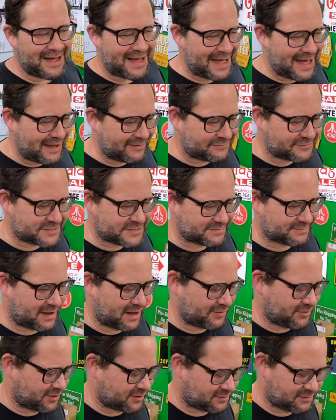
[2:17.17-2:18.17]
I have some
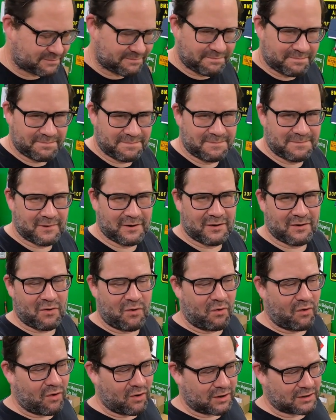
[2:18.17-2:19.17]
other
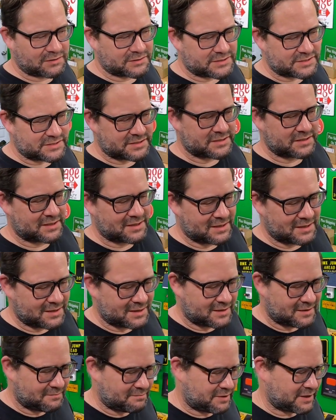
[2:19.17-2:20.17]
chords,
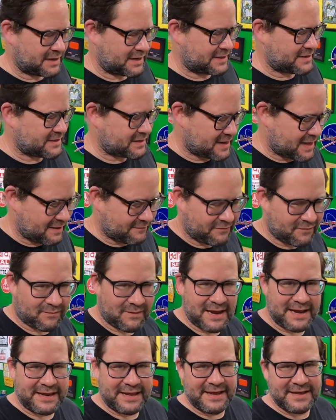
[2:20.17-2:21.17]
but I didn't have the
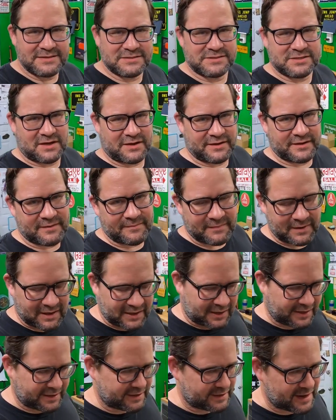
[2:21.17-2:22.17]
right ends on them.
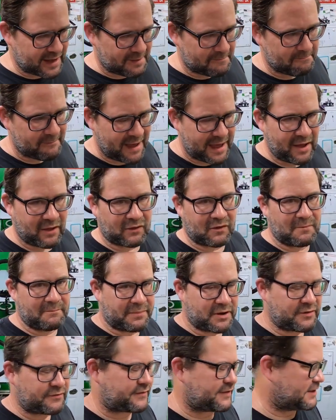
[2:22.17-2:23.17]
Like I didn't have male on
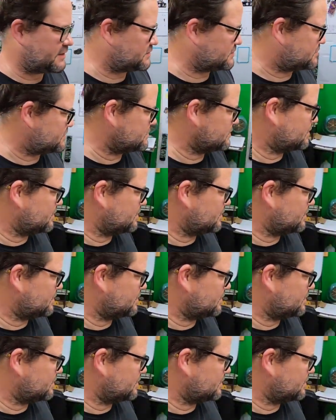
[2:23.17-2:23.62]
both ends.